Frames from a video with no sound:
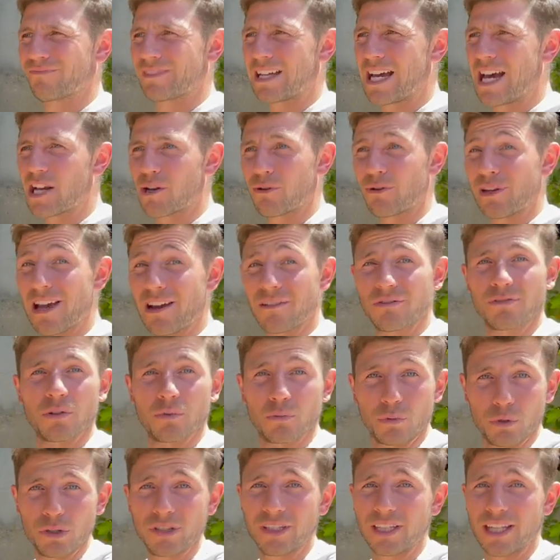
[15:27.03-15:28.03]
I don't have the
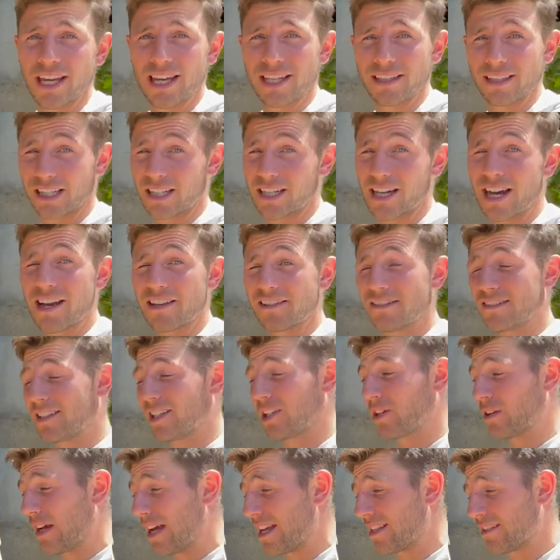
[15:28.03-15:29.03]
wood yet. The guy
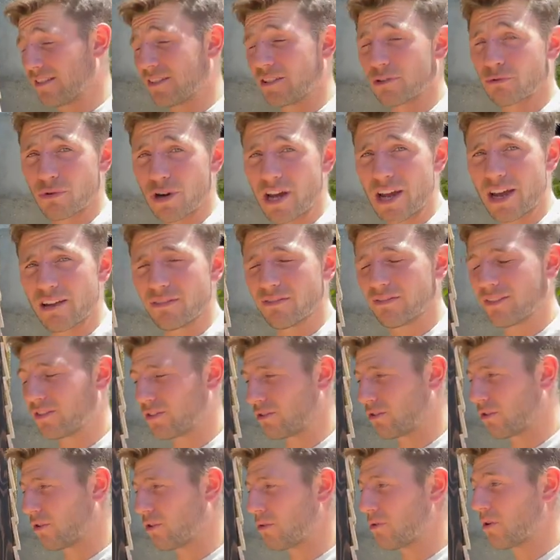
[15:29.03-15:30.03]
still hasn't arrived.
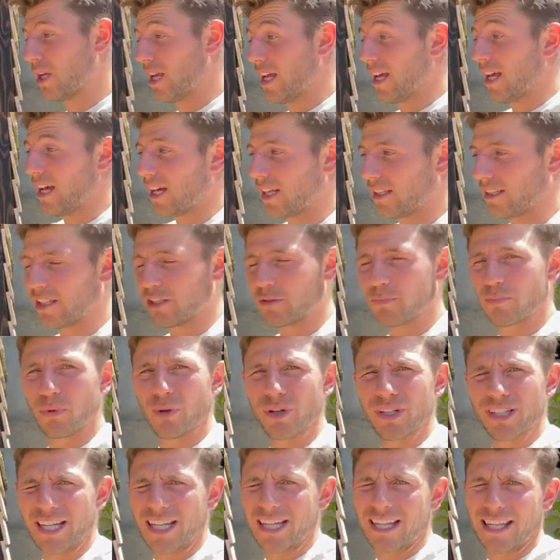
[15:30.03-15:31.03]
So at this
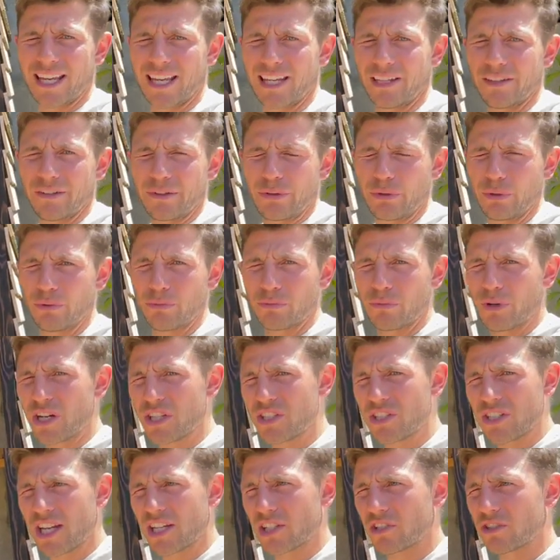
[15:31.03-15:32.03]
point I can't do
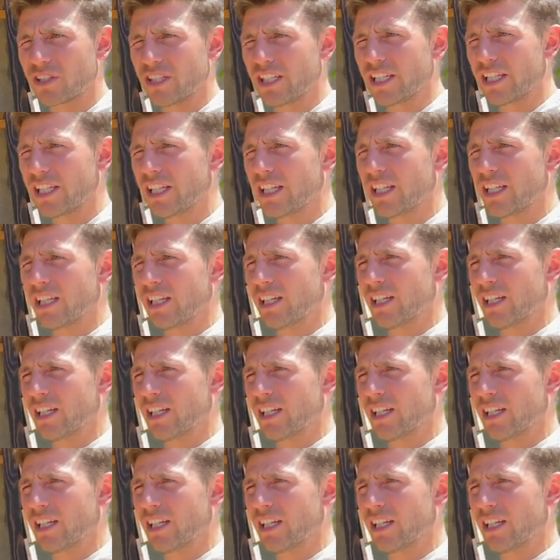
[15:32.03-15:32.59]
much actually.